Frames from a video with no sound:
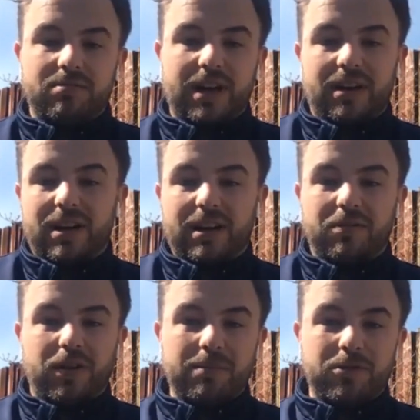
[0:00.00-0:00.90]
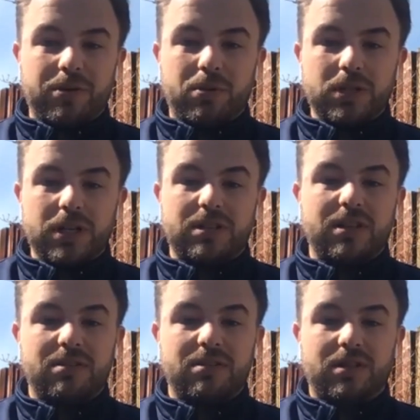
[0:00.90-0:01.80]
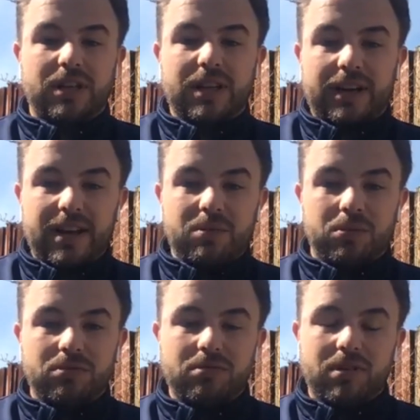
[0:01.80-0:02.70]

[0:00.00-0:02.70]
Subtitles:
that inflammatory process to die down.